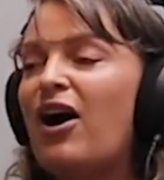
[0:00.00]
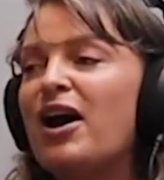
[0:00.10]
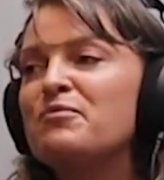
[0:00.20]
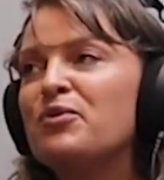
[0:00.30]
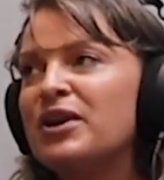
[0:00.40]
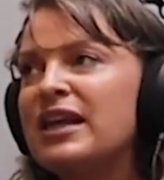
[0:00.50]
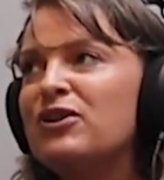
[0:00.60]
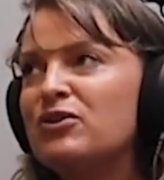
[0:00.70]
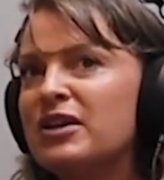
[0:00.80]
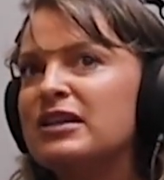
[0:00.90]
I'm pretty
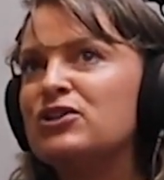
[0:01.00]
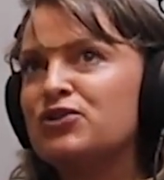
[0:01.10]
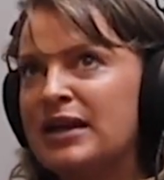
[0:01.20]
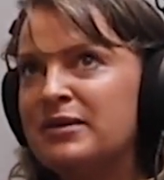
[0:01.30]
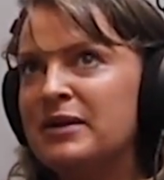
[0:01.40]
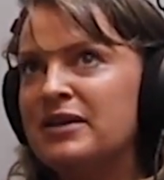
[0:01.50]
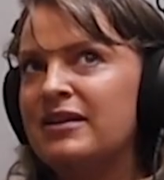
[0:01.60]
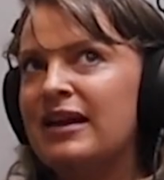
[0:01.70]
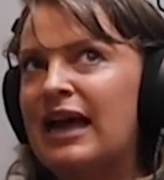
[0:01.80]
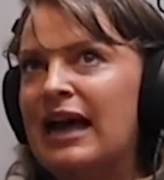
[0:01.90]
good on a treadmill,
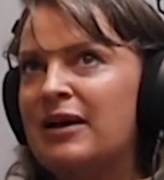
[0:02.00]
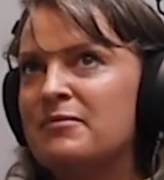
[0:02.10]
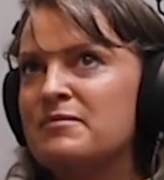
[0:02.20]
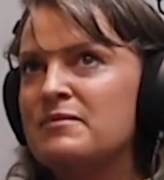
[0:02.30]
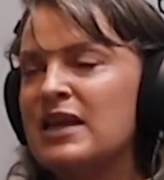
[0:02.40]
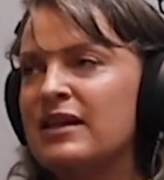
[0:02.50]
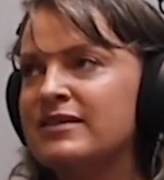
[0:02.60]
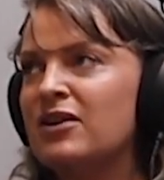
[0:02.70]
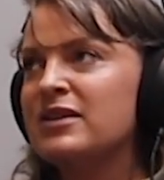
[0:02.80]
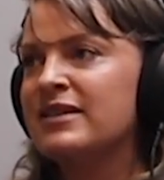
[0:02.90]
as
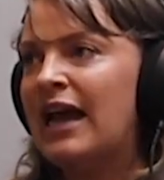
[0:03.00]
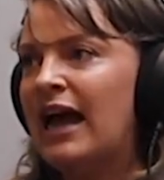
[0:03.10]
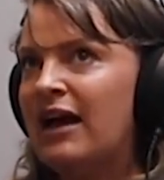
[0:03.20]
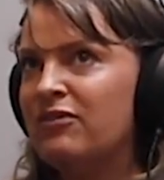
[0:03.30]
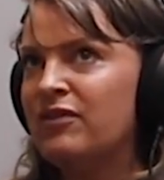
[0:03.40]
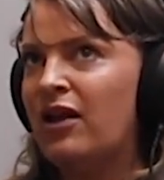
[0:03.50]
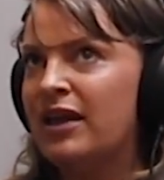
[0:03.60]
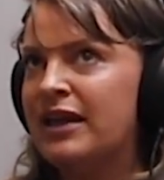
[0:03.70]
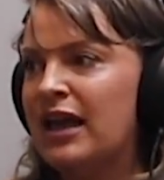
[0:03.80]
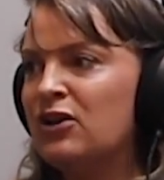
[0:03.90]
long as I have
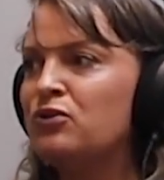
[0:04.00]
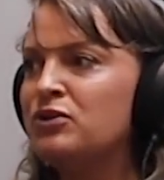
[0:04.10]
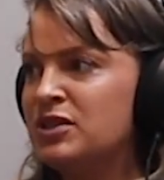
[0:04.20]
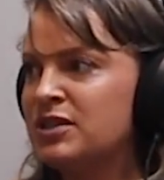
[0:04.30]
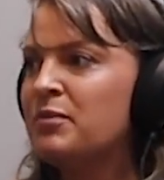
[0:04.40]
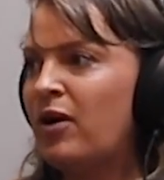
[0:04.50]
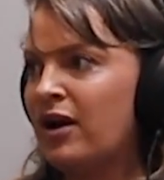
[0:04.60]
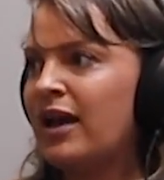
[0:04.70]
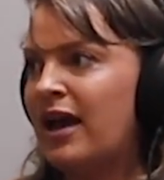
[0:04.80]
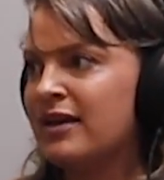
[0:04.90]
like a good
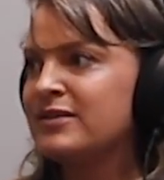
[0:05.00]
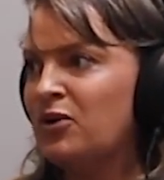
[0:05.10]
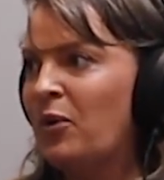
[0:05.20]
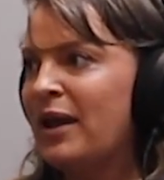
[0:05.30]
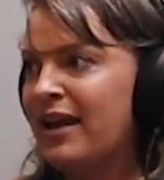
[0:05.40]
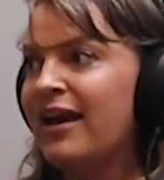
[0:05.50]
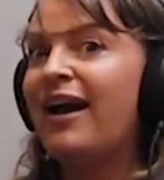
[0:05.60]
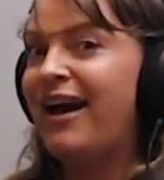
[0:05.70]
podcast going.